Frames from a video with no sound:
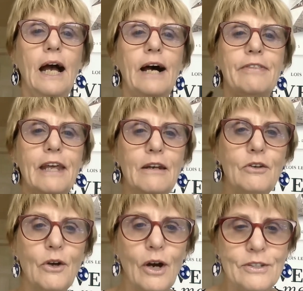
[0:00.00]
And
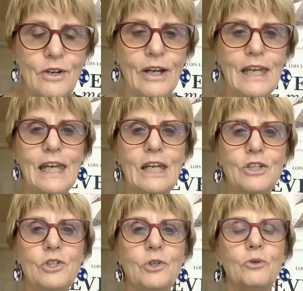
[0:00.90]
then as I hear
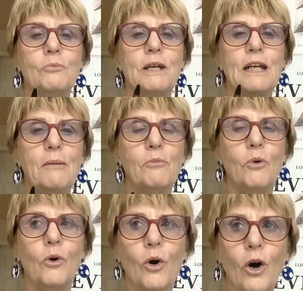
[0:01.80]
children become
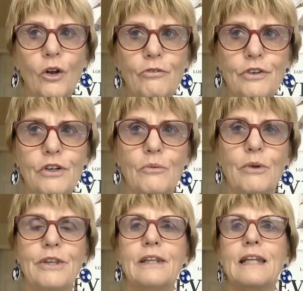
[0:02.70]
more confident
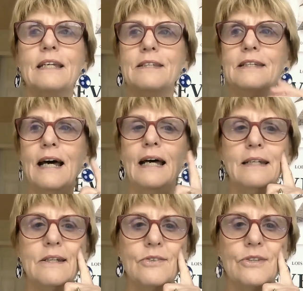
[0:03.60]
with it, they
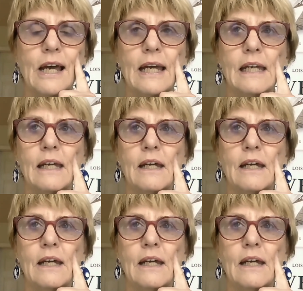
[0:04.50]
start to say,